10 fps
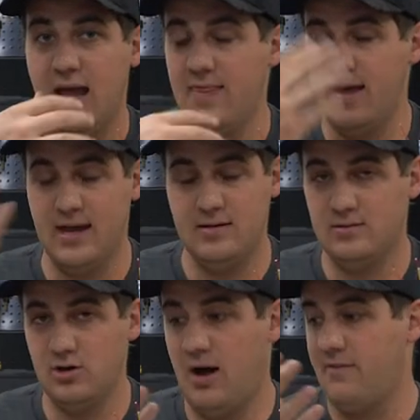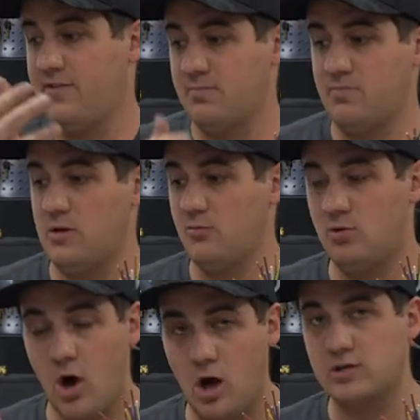and then you don't have to be
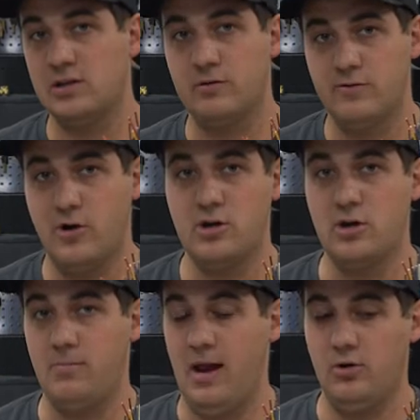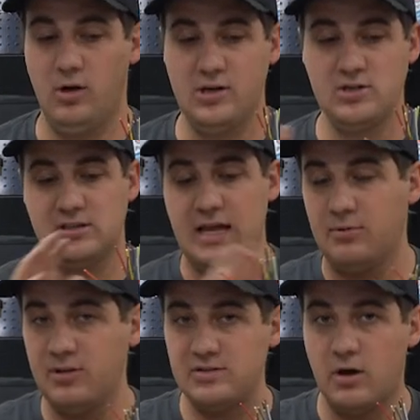constantly referring to your manual. I just
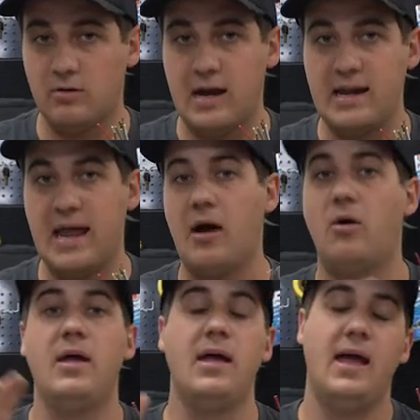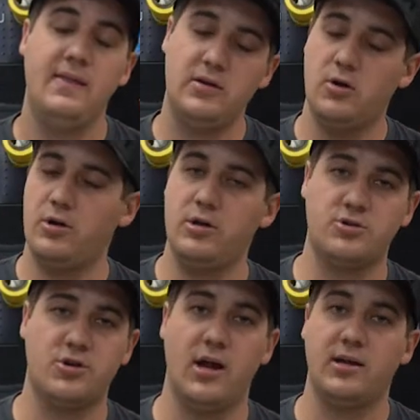label these all right now and then go to your
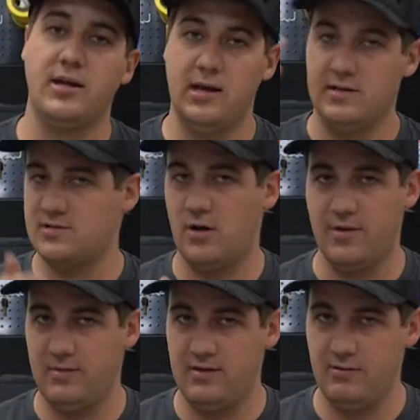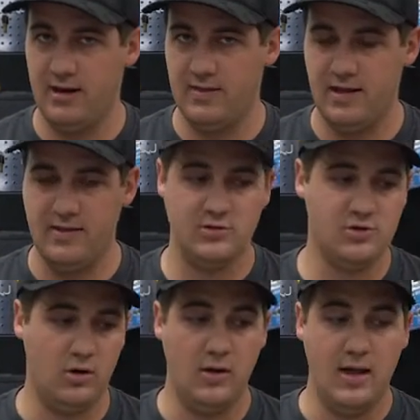truck and install them in the right then and there.
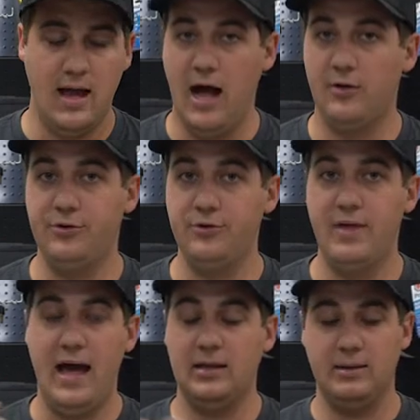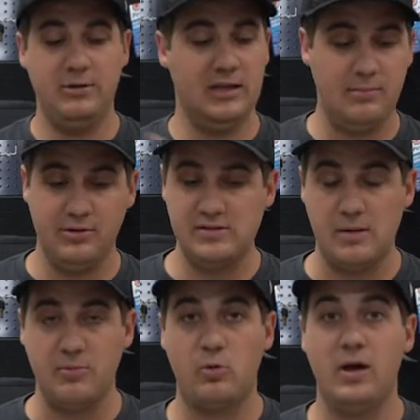So I'll do that. Let me label these
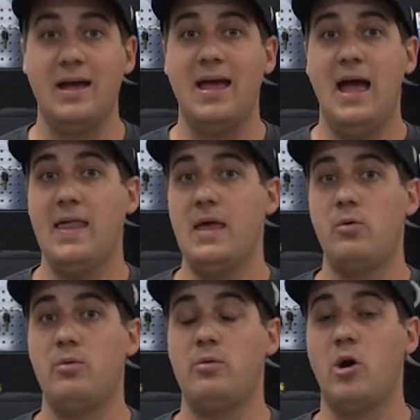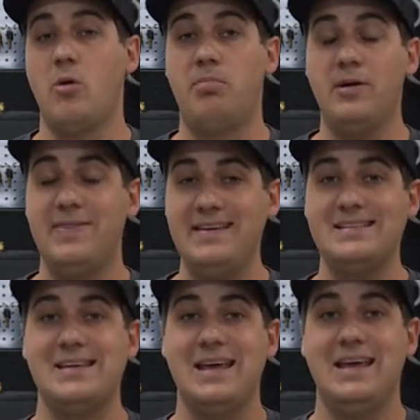up real quick and then we will go put
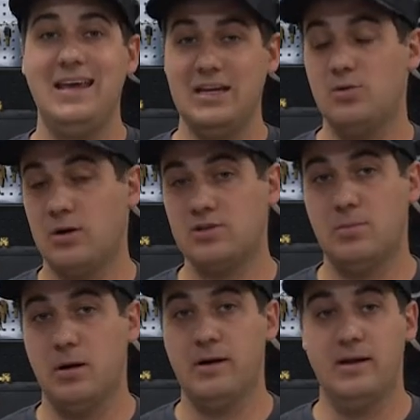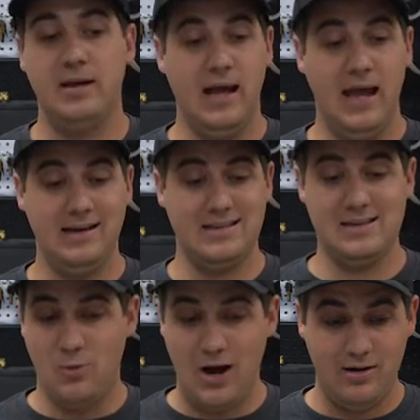these into our Suburban and get
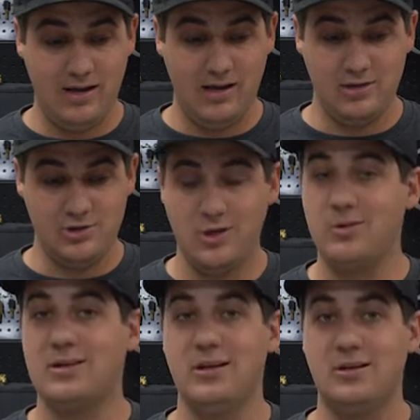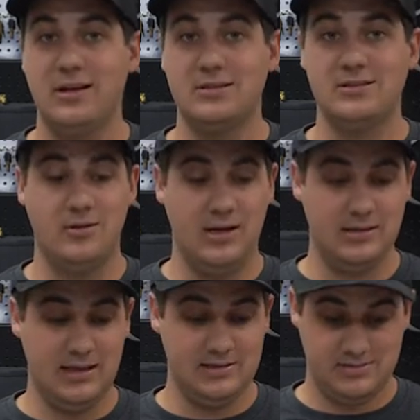them wired in and show you what they look like. So uh,
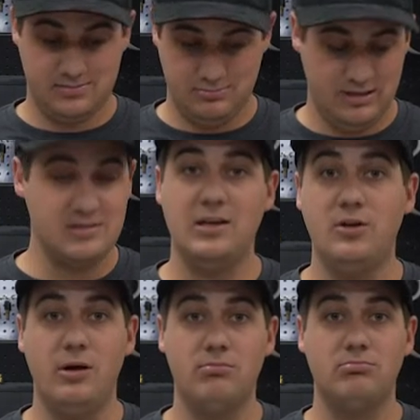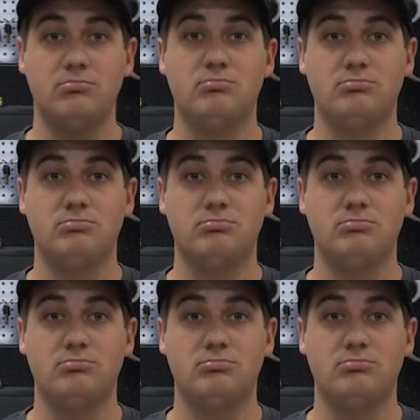let's, let's get to it